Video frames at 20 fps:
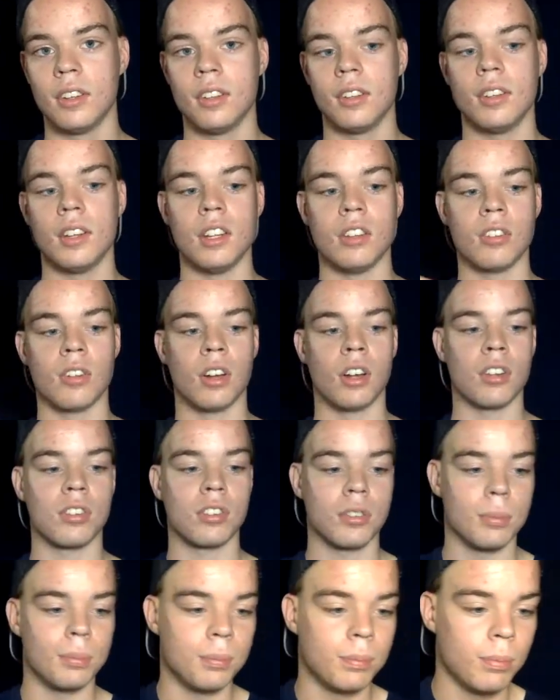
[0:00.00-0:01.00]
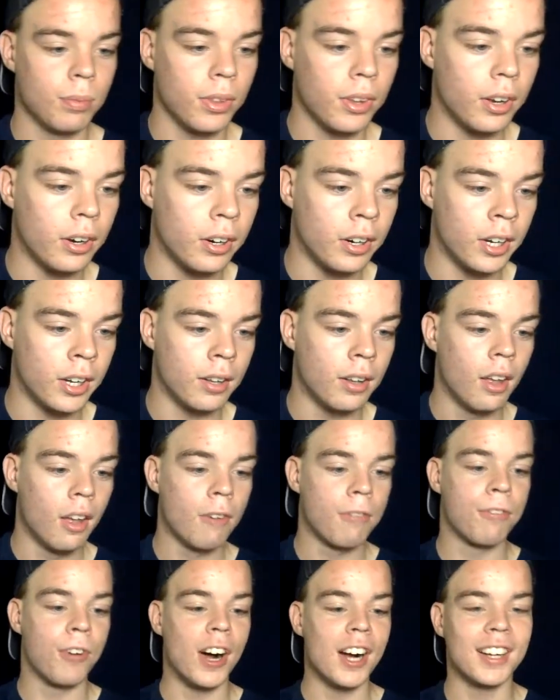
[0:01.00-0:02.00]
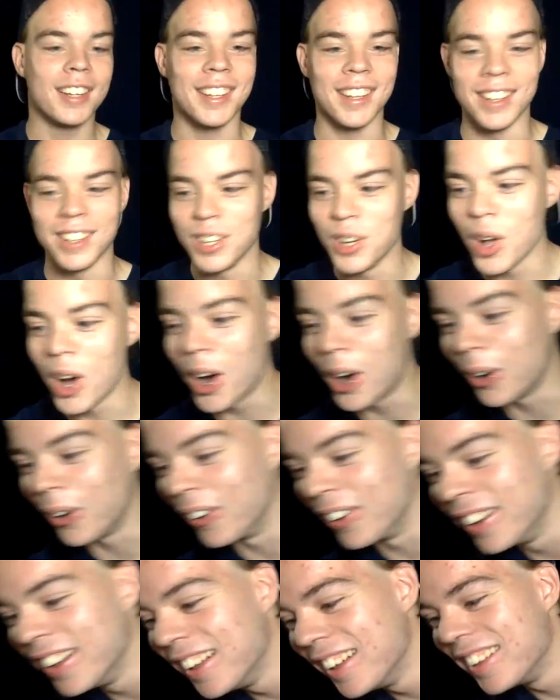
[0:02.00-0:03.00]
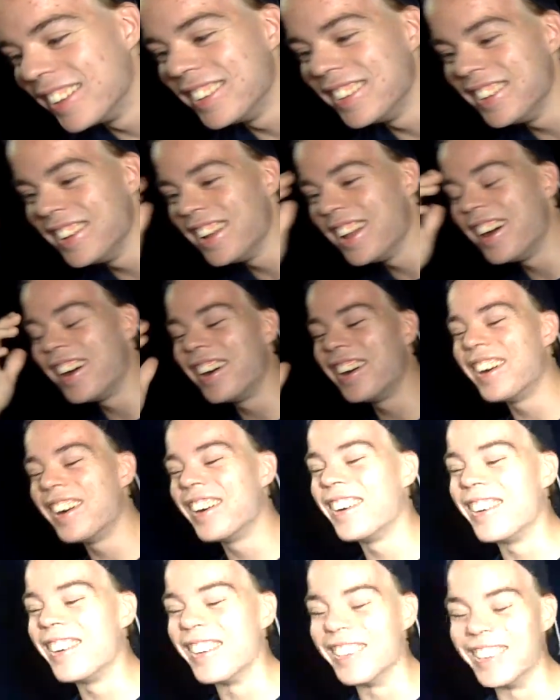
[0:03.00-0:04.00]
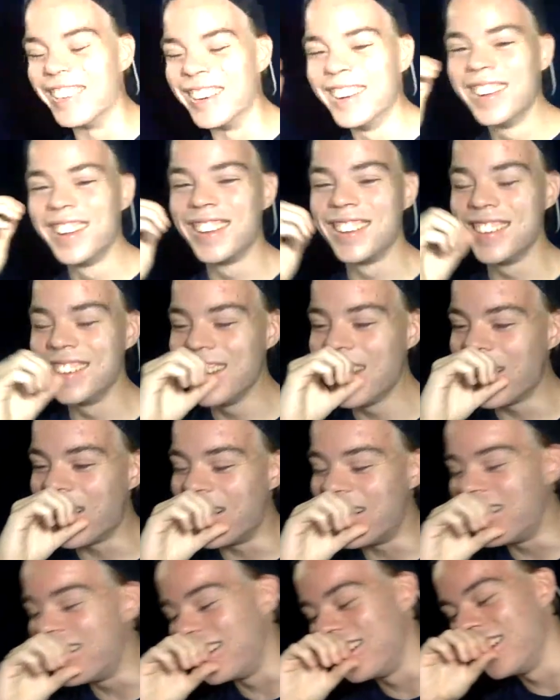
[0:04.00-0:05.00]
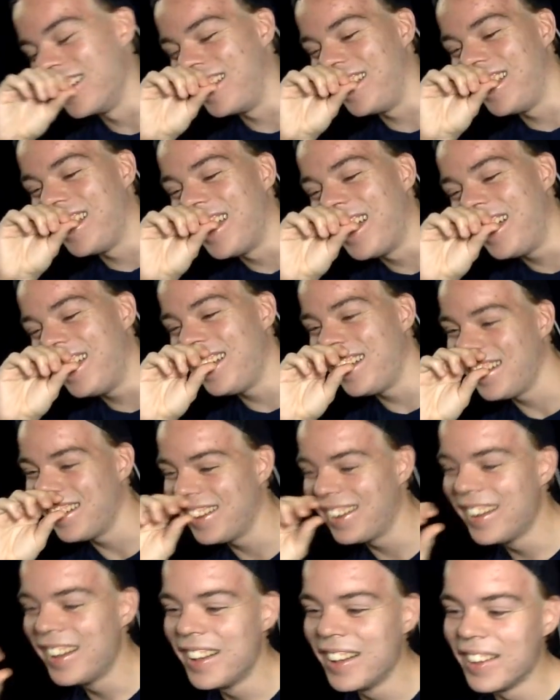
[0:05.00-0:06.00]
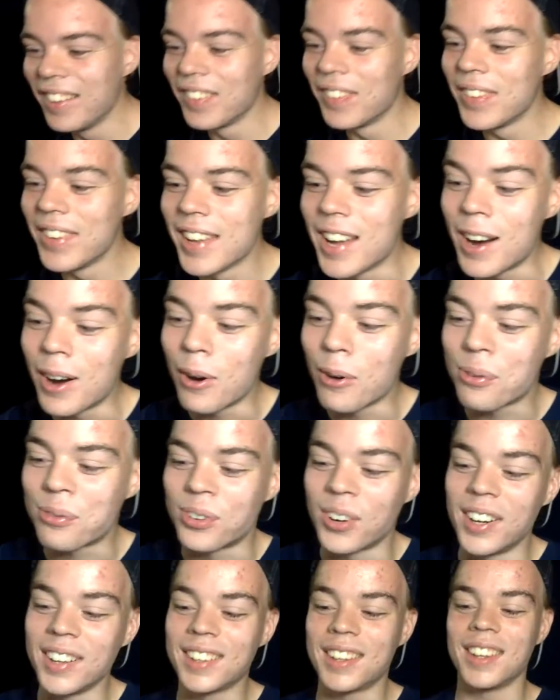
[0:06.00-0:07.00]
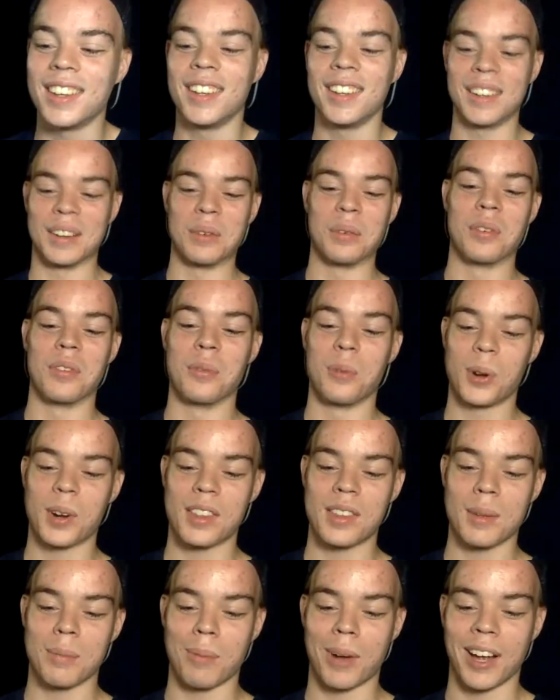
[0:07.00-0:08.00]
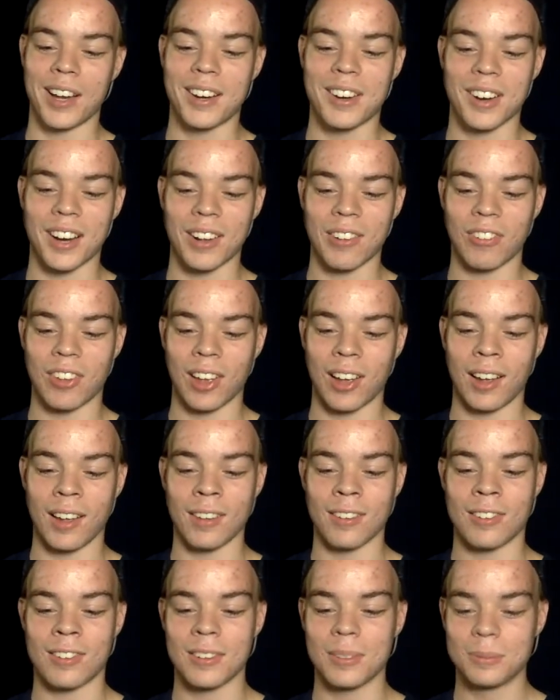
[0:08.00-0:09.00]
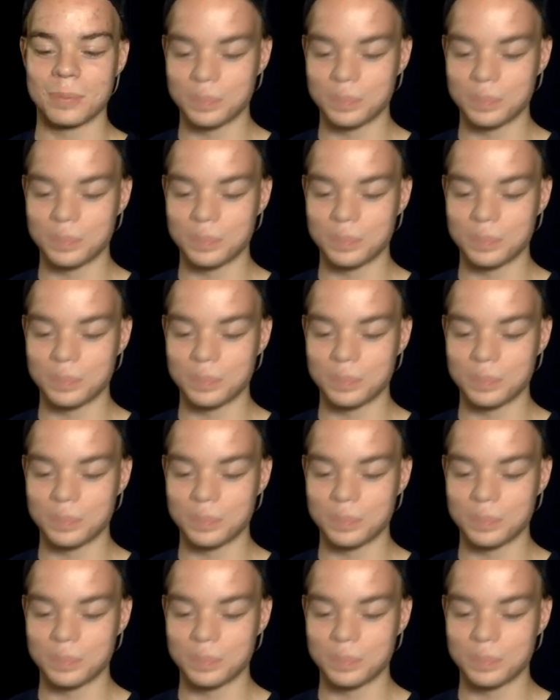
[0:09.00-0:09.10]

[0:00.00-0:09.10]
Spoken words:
he's awesome. All right. Funky. No, no, no, no. Funky, one of the Minecraft guys